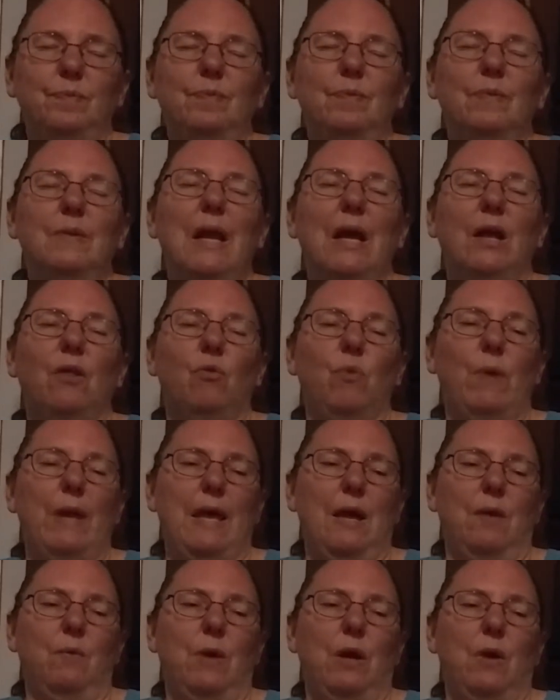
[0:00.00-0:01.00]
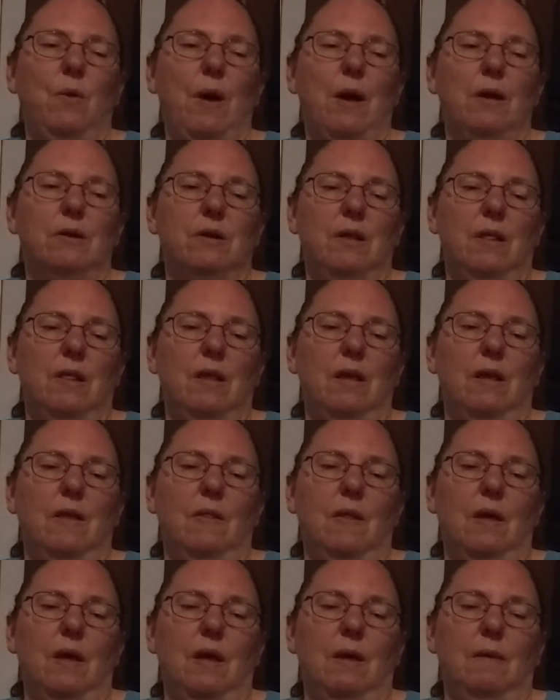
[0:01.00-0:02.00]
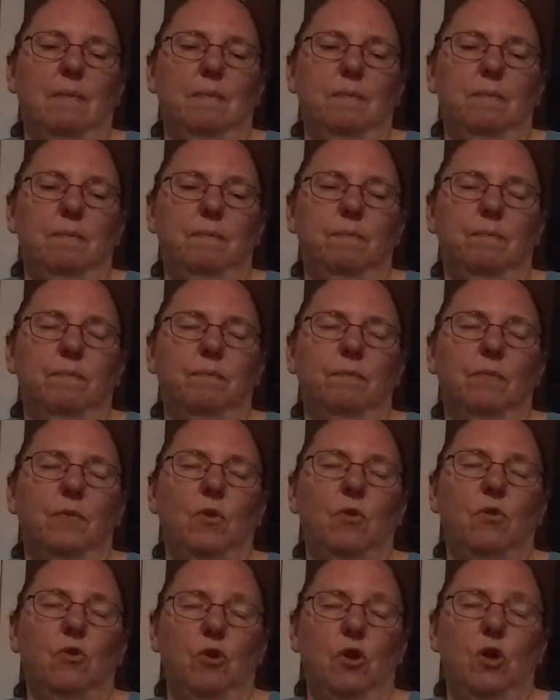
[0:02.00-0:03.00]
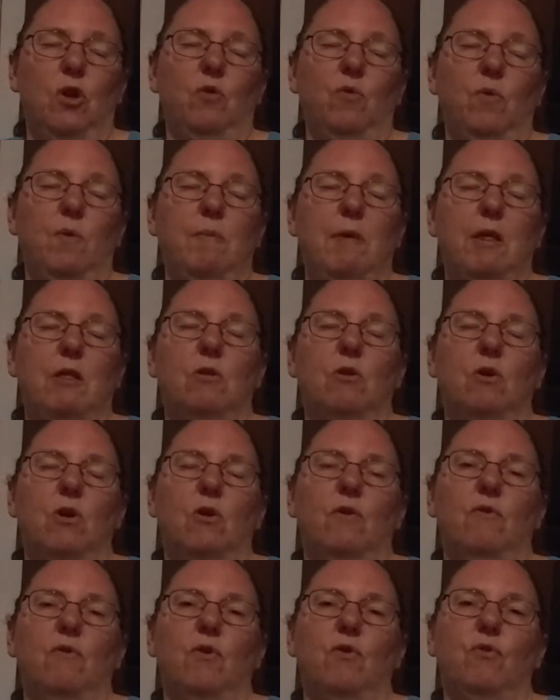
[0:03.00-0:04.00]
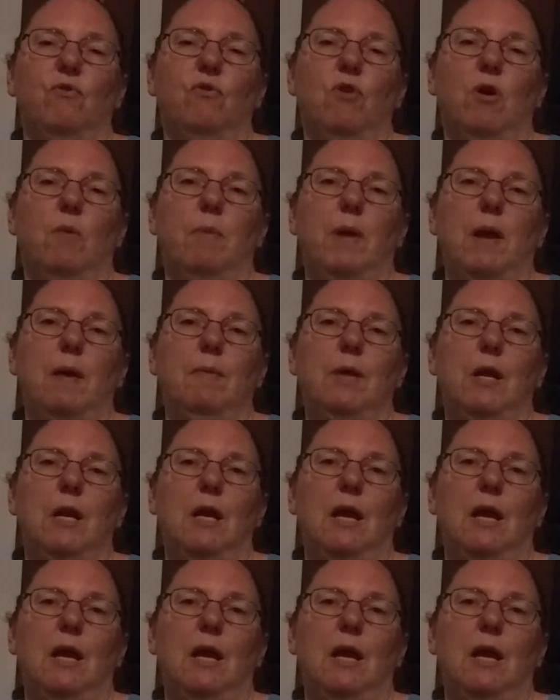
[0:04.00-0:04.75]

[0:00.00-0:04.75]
Next weekend we go out to see the studios we missed on our first trip, and I'm going